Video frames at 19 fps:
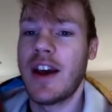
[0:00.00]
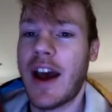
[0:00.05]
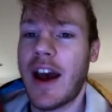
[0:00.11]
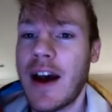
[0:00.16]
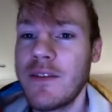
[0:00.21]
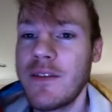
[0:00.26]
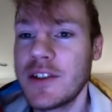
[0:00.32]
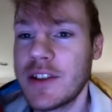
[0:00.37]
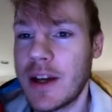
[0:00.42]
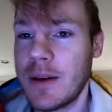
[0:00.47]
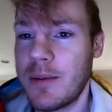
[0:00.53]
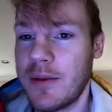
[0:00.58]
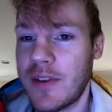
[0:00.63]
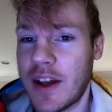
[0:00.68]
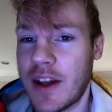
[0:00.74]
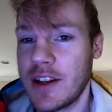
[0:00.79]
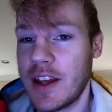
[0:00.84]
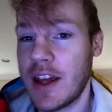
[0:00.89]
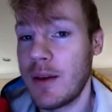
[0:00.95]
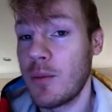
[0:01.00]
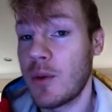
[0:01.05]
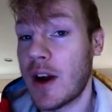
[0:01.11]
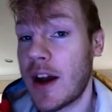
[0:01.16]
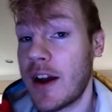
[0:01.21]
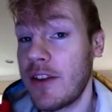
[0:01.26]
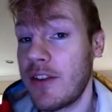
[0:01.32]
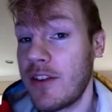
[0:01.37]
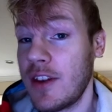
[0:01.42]
a type of endgame where I
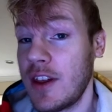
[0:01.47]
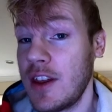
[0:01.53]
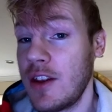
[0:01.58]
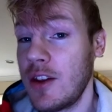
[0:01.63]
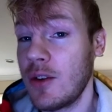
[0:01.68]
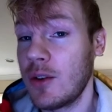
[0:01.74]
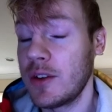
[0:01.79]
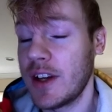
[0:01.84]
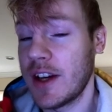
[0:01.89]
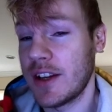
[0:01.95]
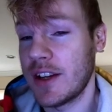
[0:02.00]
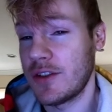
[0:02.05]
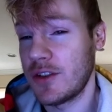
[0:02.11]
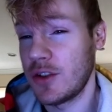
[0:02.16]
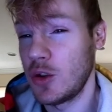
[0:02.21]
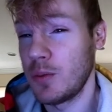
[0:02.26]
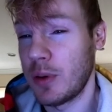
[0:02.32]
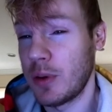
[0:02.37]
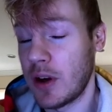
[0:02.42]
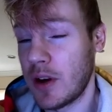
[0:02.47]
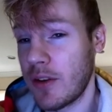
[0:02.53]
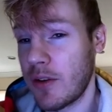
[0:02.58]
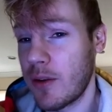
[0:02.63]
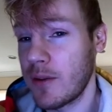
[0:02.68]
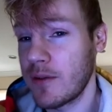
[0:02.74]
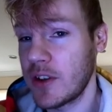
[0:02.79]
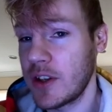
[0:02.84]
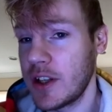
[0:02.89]
see he only has 2 pawns
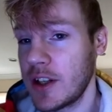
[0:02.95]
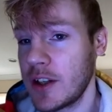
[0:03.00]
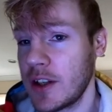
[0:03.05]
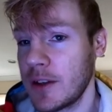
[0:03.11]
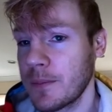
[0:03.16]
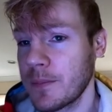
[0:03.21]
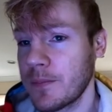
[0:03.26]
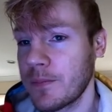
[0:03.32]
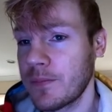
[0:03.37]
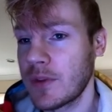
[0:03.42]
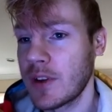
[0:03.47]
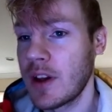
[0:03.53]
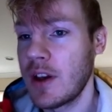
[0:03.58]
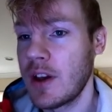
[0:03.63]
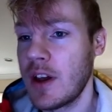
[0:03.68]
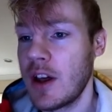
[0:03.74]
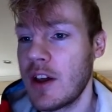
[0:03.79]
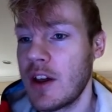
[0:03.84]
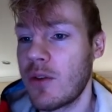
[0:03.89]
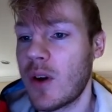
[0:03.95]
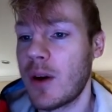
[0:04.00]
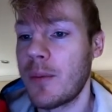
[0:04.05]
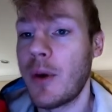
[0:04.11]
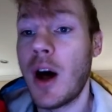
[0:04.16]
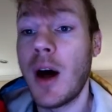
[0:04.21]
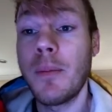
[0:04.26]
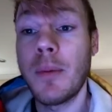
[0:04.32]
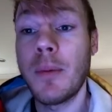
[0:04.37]
over here. So I'm
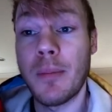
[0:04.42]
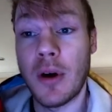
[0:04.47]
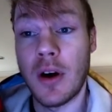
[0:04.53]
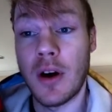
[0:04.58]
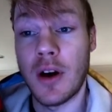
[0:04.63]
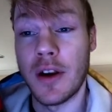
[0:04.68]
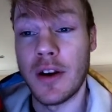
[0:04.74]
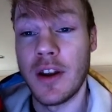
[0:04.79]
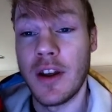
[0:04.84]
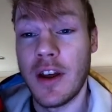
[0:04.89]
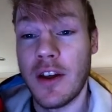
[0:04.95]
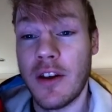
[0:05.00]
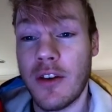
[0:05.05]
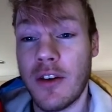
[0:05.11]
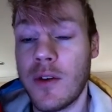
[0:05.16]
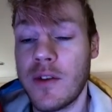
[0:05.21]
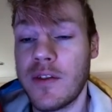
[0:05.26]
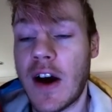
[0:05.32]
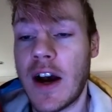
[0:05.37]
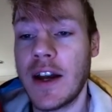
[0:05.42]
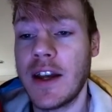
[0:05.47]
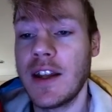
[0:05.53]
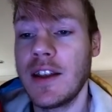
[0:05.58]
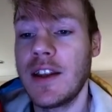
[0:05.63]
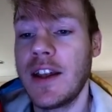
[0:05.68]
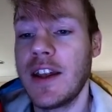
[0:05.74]
up a pawn. So if I can like